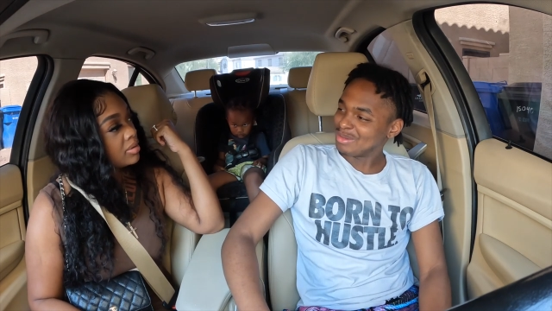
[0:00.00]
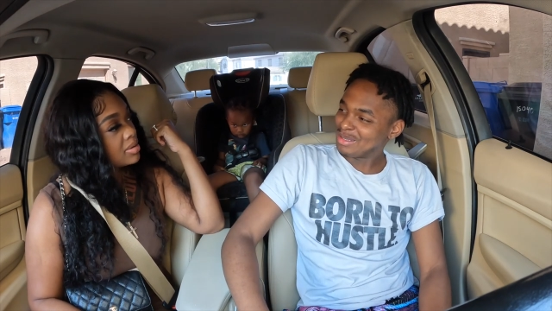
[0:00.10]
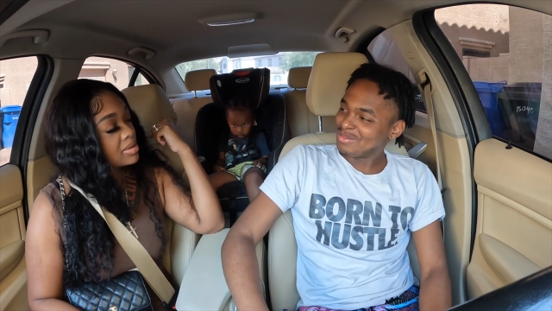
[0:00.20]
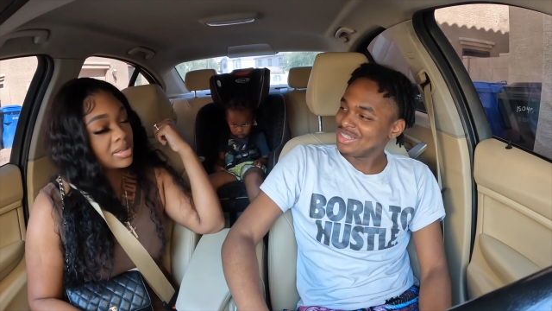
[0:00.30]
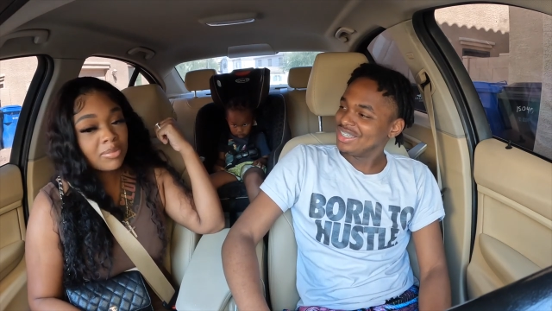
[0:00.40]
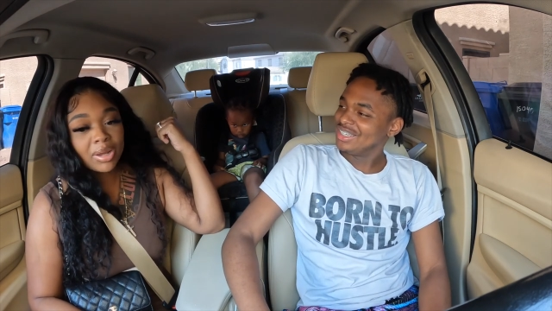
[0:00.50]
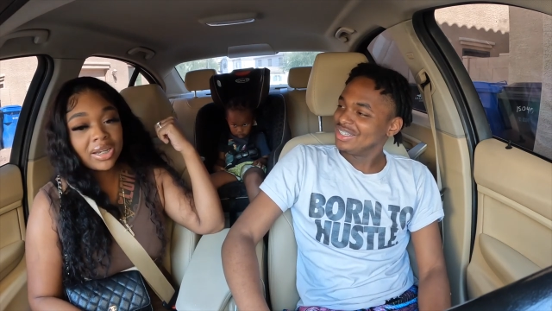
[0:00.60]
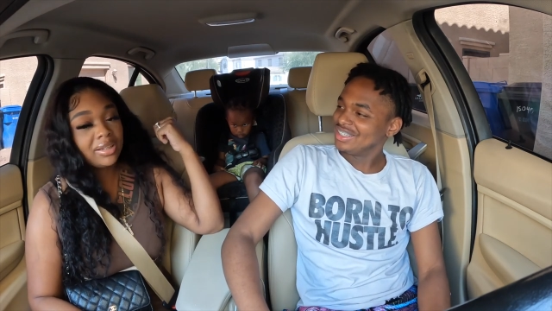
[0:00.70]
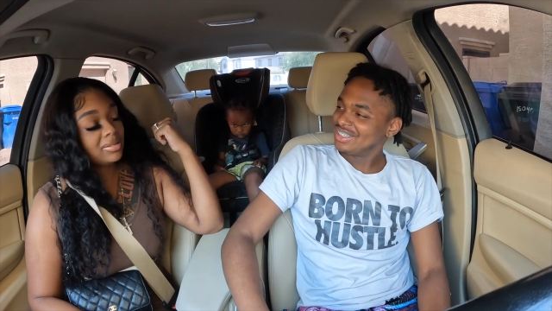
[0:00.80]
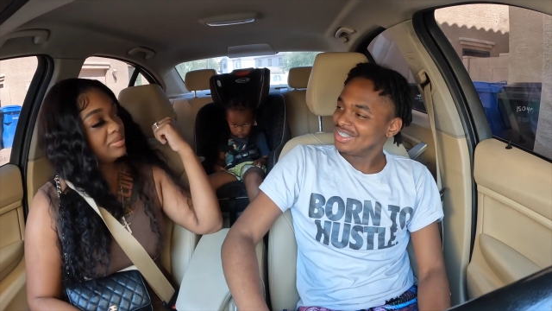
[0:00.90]
Speaker 1: the baby. Somebody.
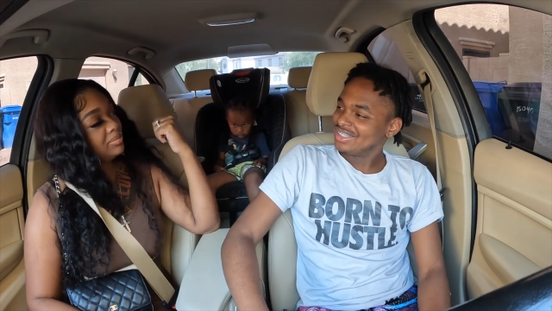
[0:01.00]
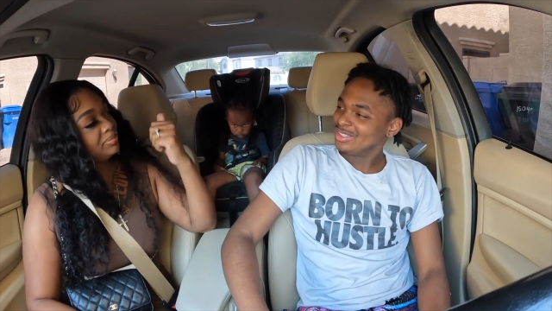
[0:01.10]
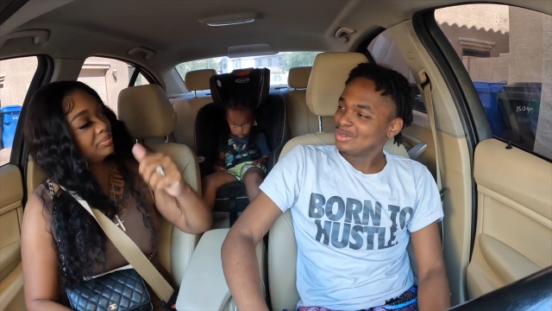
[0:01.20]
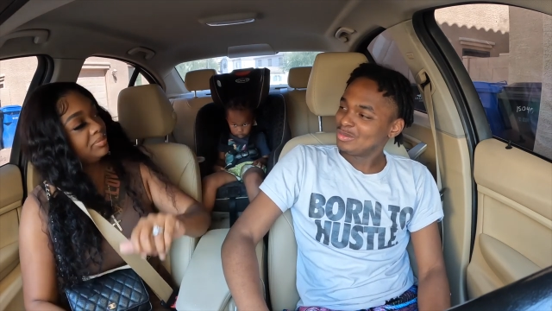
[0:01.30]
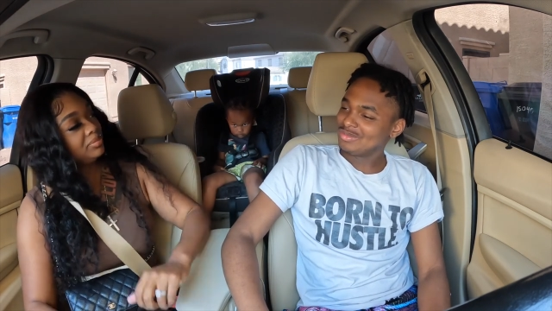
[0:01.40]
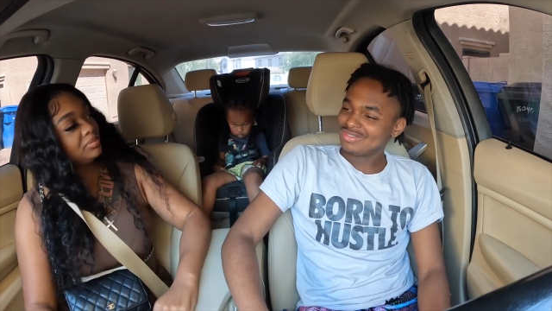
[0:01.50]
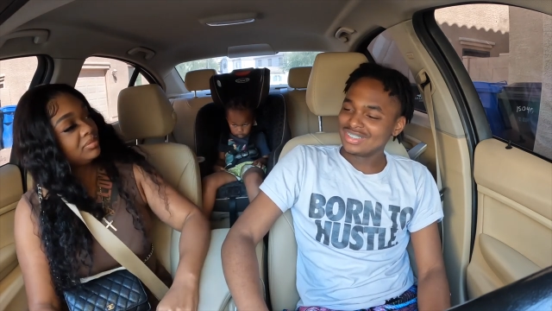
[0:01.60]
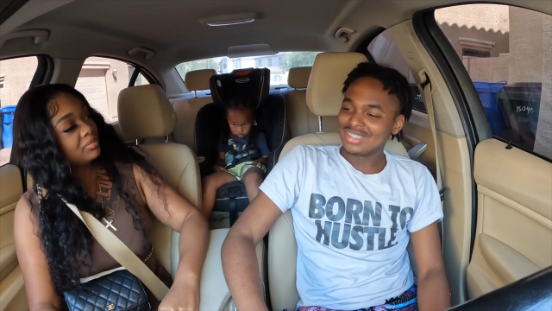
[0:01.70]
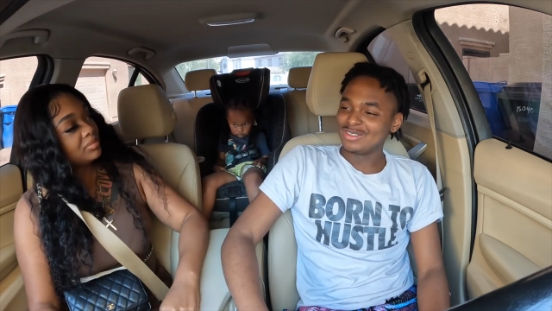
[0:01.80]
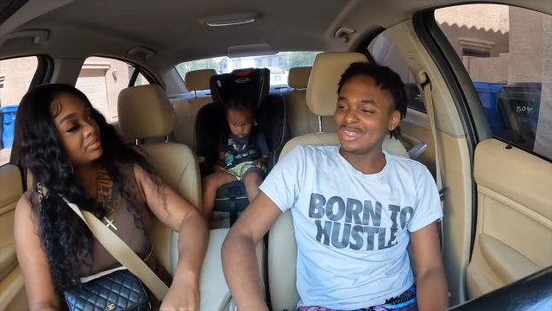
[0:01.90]

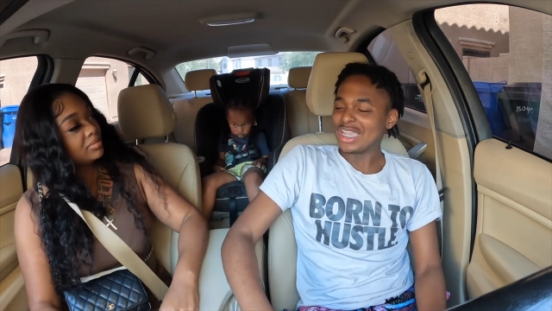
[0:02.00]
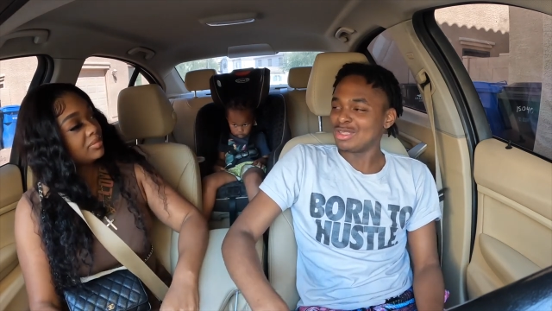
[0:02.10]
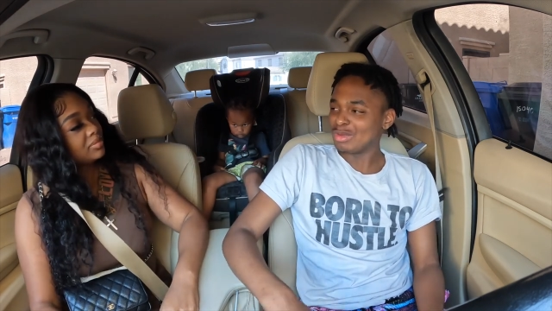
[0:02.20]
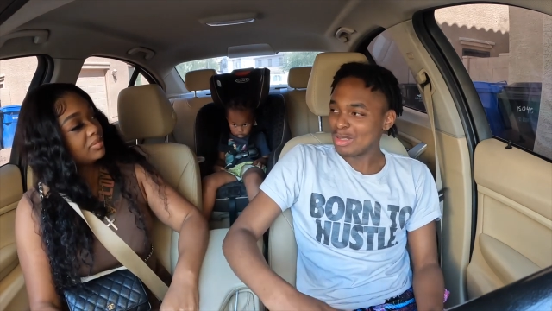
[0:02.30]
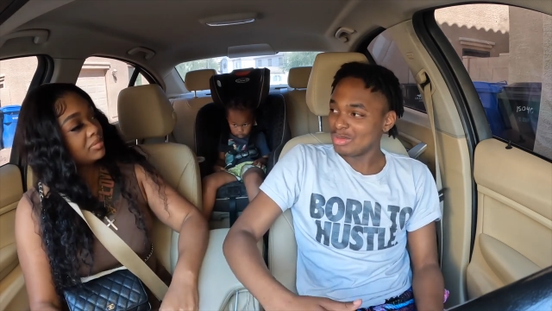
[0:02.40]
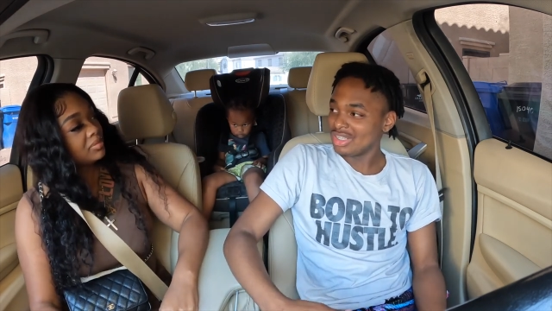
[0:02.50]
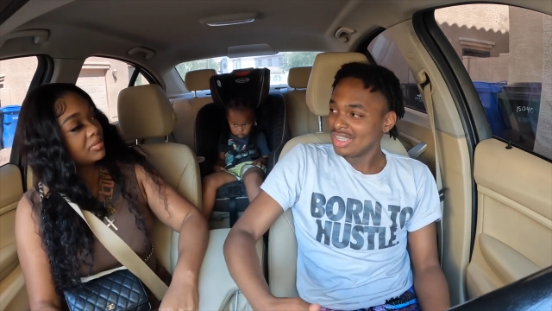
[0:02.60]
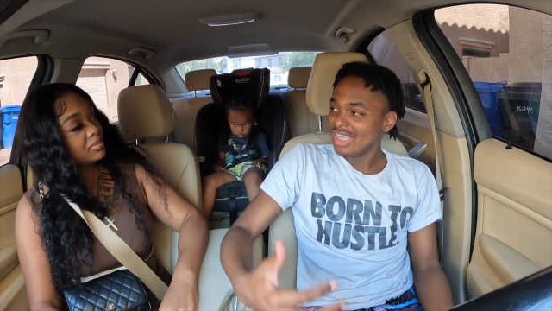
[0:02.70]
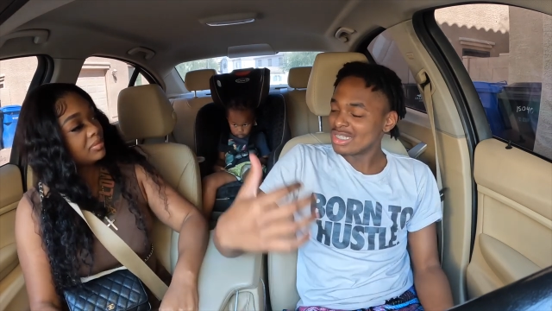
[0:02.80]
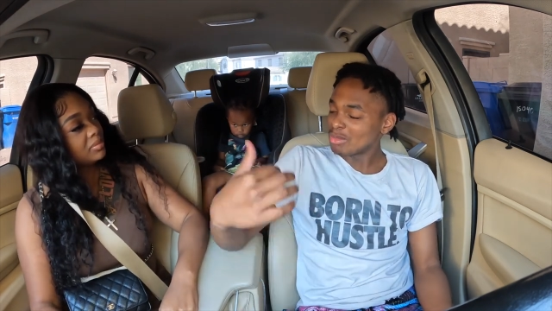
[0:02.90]
We had the baby.
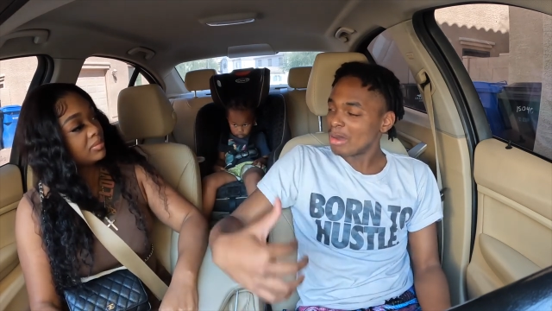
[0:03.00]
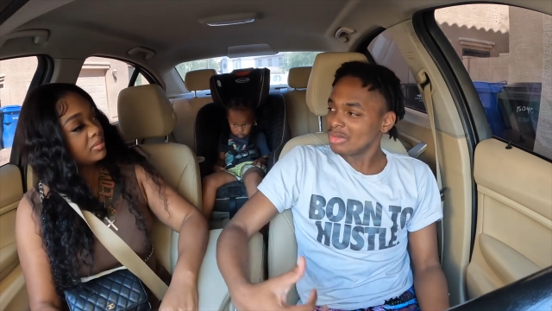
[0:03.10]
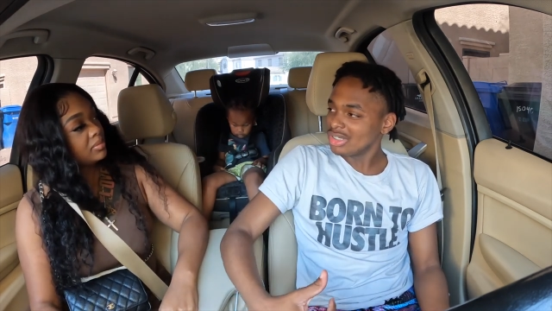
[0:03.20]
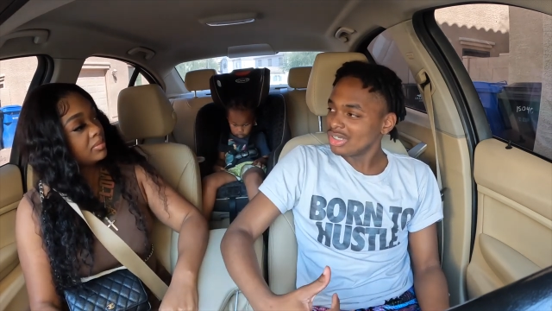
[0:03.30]
His mama.